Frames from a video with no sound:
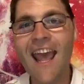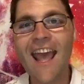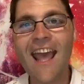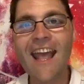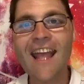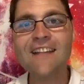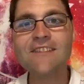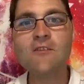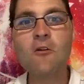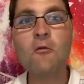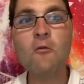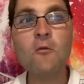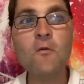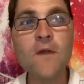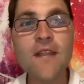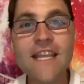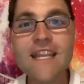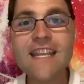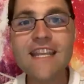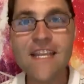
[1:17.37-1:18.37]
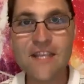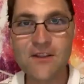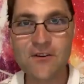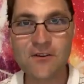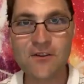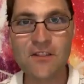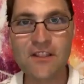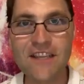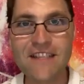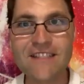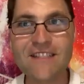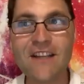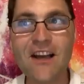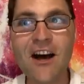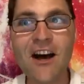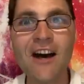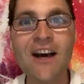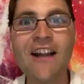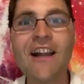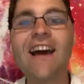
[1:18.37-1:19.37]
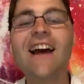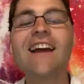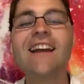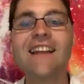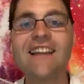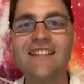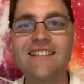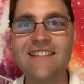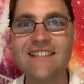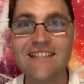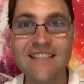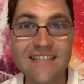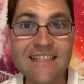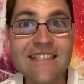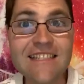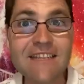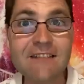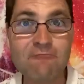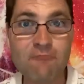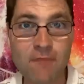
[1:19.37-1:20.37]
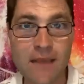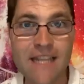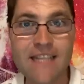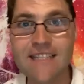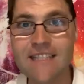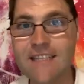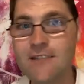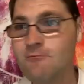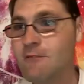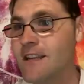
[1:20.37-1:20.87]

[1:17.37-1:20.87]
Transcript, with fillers: And we hear this on a consistent basis.